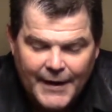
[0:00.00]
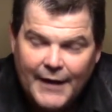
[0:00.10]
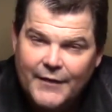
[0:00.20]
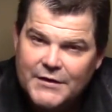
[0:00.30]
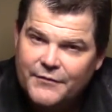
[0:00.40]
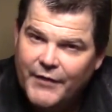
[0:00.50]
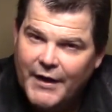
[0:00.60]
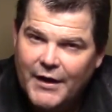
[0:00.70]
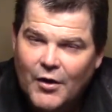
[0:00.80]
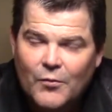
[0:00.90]
in this
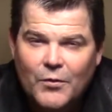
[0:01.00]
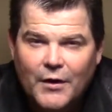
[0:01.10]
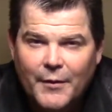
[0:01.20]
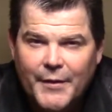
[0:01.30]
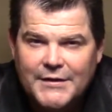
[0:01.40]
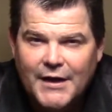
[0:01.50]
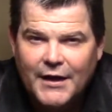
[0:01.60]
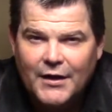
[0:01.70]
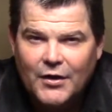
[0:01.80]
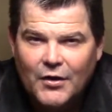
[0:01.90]
video, we're going to be
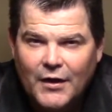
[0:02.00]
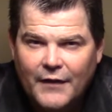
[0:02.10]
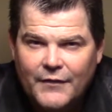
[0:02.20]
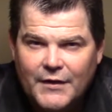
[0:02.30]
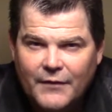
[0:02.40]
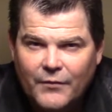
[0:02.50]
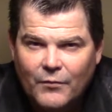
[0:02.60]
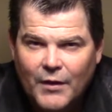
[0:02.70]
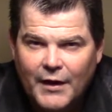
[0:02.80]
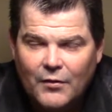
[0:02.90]
taking a look at the
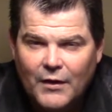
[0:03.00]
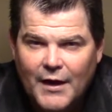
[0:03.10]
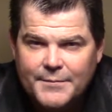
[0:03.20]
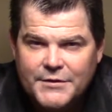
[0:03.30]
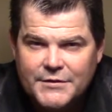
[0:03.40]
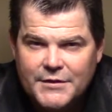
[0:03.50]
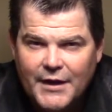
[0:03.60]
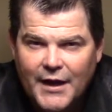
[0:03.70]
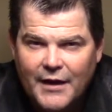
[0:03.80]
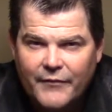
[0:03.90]
different reticle options that
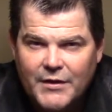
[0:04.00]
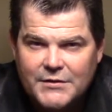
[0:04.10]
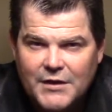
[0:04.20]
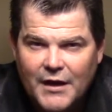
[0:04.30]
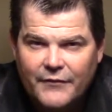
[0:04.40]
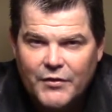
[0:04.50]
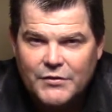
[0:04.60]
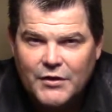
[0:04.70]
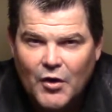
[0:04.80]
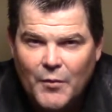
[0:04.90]
you have inside of your
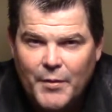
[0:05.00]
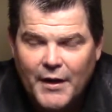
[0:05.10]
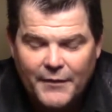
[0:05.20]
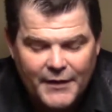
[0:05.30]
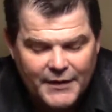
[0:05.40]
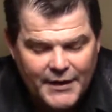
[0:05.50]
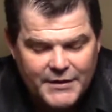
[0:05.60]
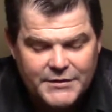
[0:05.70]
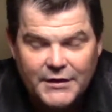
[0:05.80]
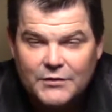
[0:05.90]
scope. And I think the
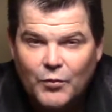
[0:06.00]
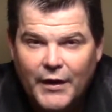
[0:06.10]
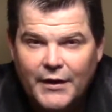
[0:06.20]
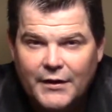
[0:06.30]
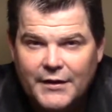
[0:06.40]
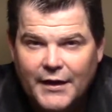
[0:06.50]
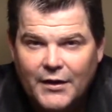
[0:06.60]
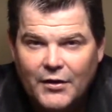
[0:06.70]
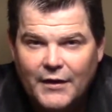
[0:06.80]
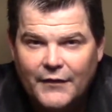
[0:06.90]
easiest way to take a
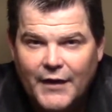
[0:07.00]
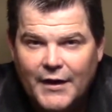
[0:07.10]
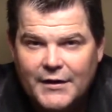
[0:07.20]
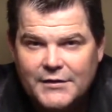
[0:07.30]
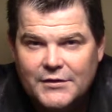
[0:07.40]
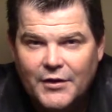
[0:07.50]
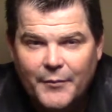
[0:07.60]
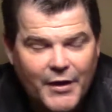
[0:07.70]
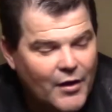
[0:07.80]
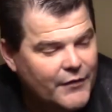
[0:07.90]
look at that is going to
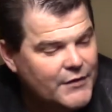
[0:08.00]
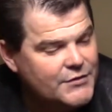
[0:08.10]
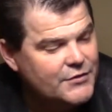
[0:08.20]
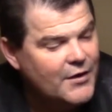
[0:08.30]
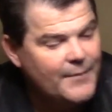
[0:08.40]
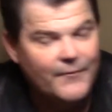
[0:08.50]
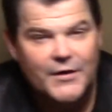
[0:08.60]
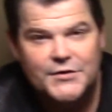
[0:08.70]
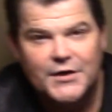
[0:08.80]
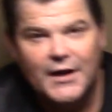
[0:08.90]
be on the Stream
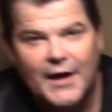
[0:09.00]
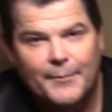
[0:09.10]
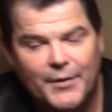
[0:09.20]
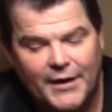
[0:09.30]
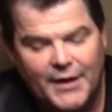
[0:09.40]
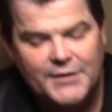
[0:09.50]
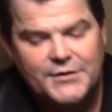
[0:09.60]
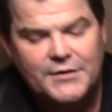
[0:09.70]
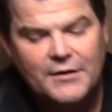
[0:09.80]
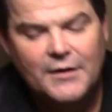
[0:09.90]
Vision application.